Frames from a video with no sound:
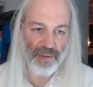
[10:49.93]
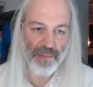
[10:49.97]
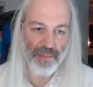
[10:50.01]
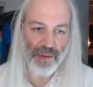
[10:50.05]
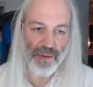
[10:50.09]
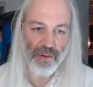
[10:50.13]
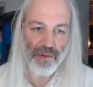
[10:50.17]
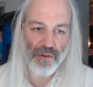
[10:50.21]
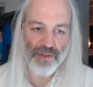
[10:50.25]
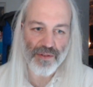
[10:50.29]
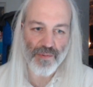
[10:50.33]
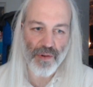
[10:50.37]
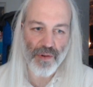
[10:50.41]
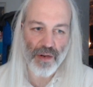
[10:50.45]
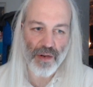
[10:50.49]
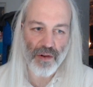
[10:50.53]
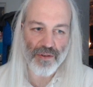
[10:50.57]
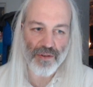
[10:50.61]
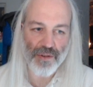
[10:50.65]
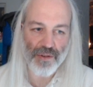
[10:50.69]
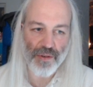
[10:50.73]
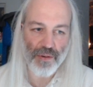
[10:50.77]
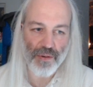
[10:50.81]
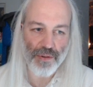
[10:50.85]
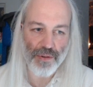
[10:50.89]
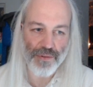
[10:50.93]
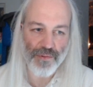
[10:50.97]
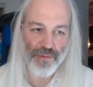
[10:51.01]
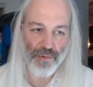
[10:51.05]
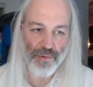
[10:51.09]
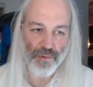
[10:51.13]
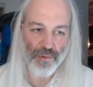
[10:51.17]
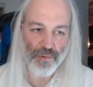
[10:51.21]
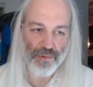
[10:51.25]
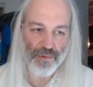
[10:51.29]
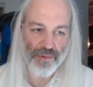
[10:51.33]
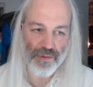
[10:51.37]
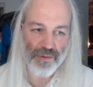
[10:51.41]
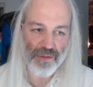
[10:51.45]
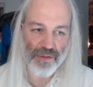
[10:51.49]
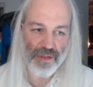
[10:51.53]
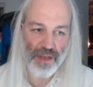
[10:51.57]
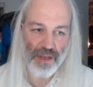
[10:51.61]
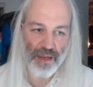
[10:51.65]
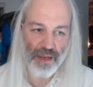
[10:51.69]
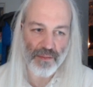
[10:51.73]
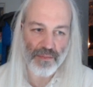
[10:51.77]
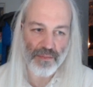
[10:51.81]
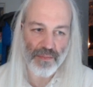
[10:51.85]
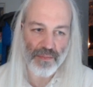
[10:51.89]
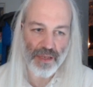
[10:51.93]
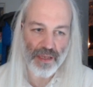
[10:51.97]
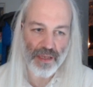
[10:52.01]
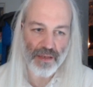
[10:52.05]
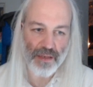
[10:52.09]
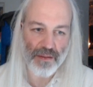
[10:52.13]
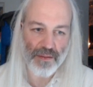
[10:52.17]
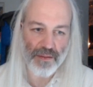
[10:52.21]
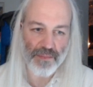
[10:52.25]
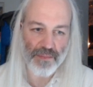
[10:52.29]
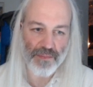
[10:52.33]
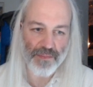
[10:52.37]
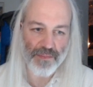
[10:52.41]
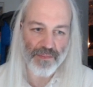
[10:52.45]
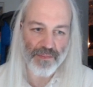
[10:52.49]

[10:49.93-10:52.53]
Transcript: because we're going to go through some